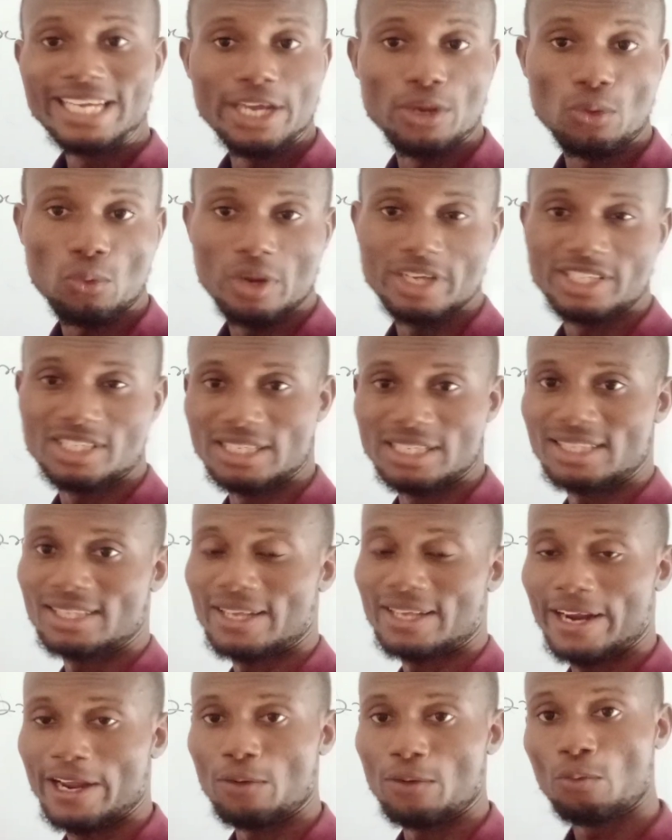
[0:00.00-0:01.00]
equation
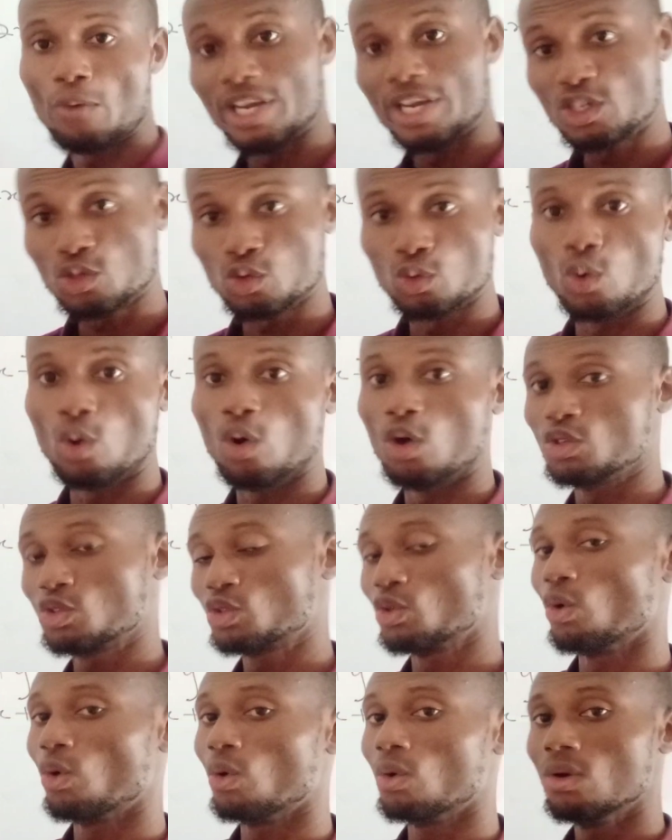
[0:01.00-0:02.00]
3, which will
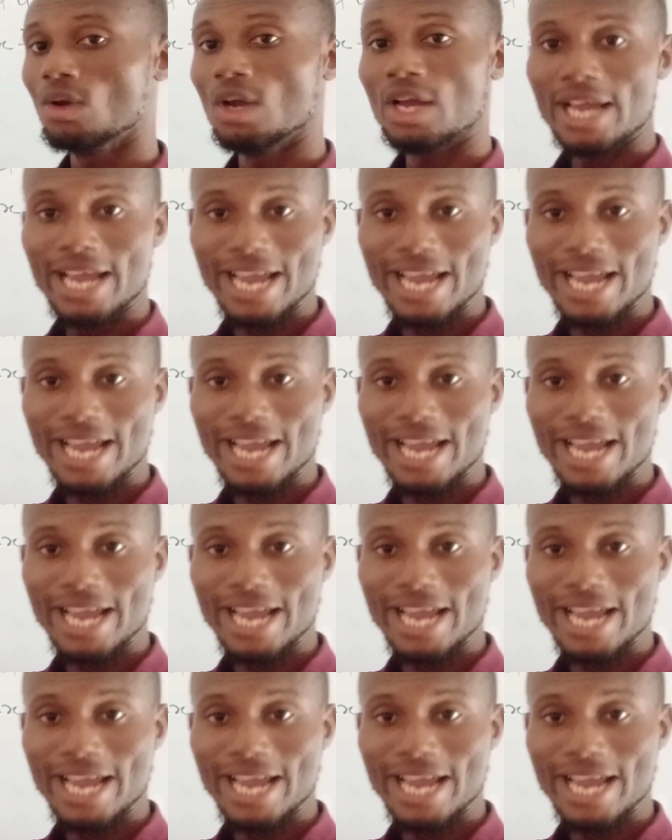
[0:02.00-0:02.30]
also